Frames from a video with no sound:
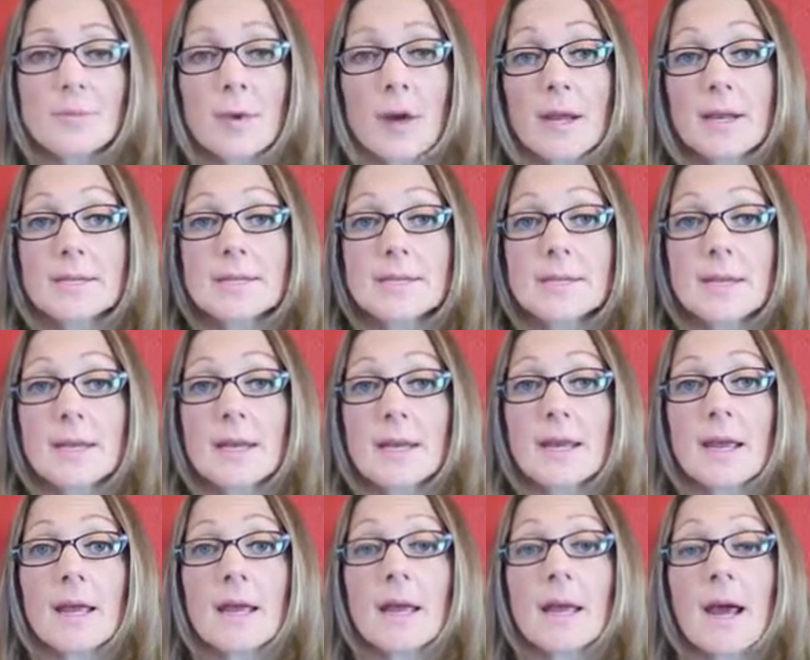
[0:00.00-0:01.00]

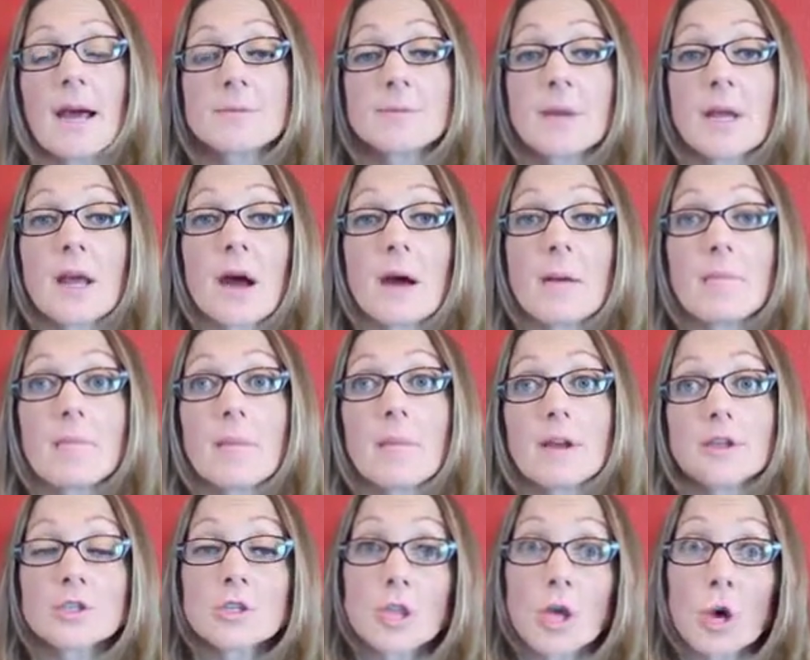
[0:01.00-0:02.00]
pregnancy has become
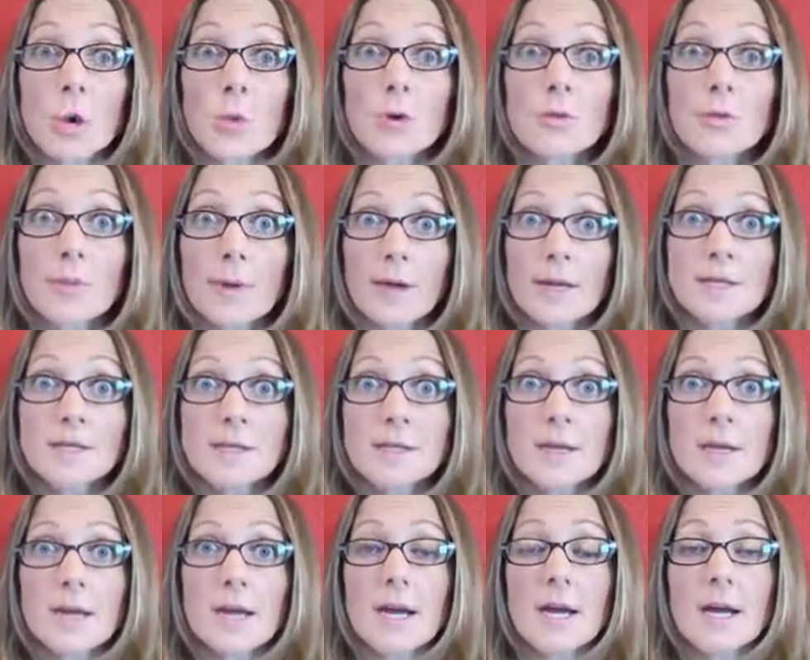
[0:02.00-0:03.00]
much lower
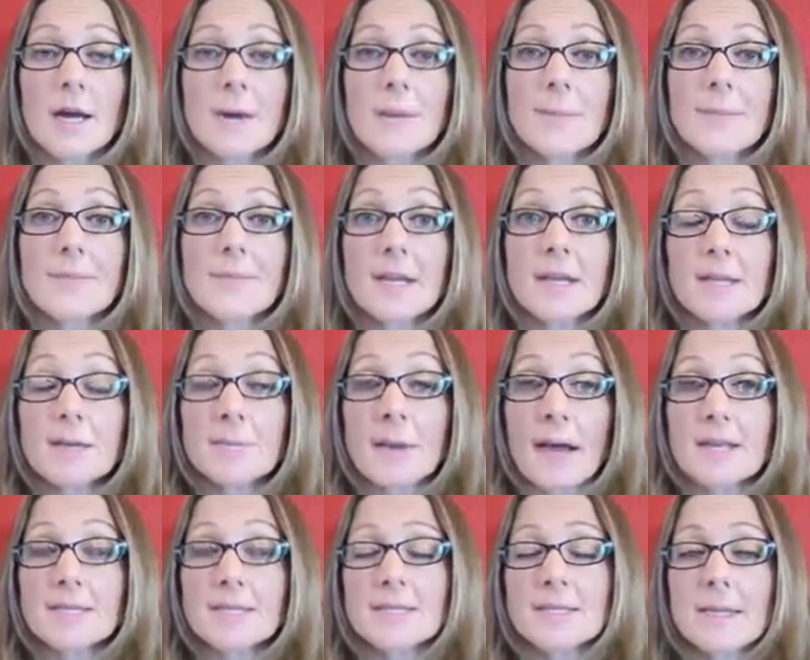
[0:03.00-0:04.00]
risk than in
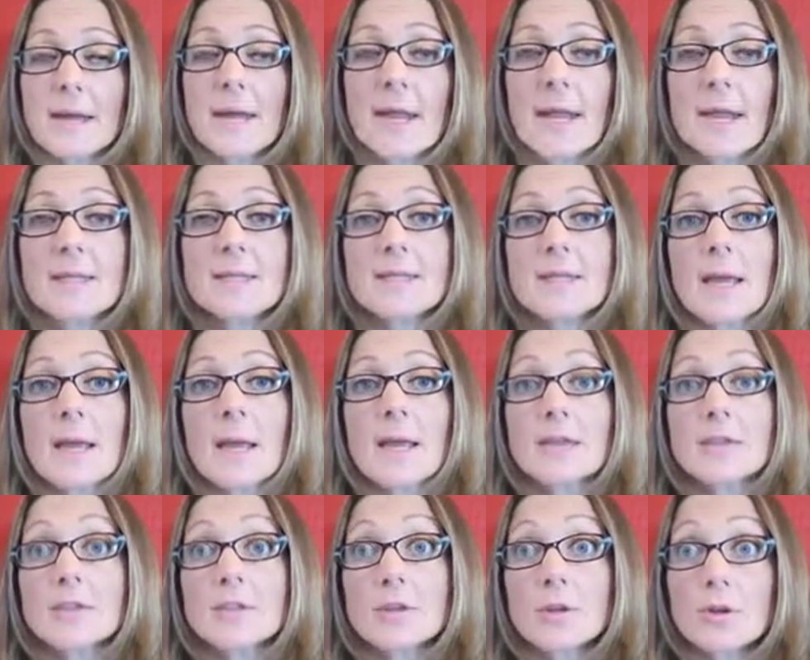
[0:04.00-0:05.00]
past decades,
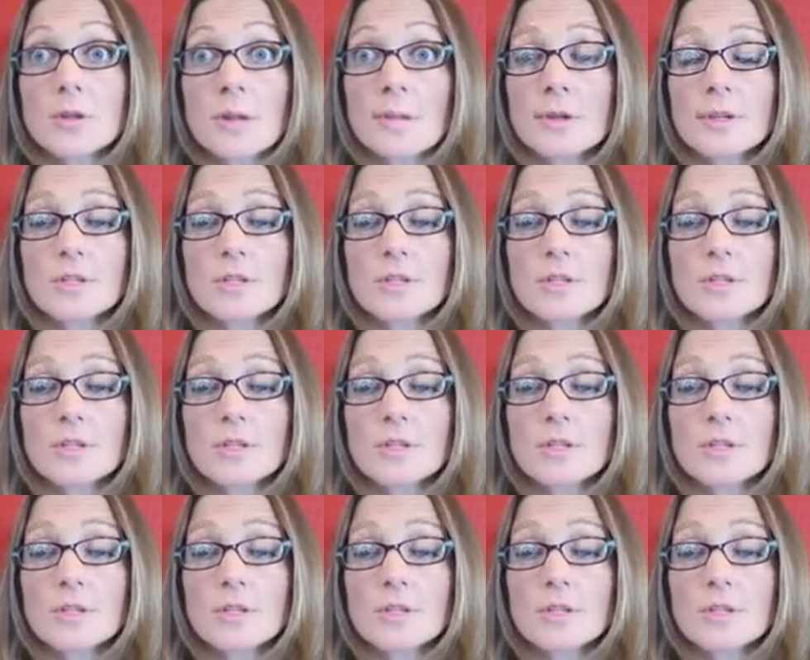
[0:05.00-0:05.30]
and certainly